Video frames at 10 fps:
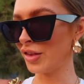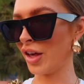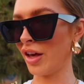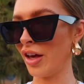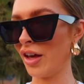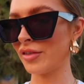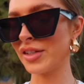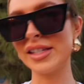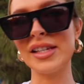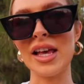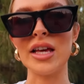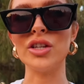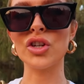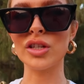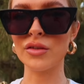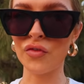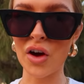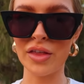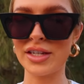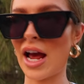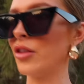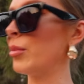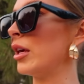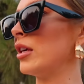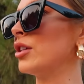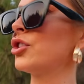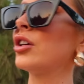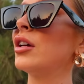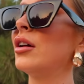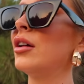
the sea, just further down the beach.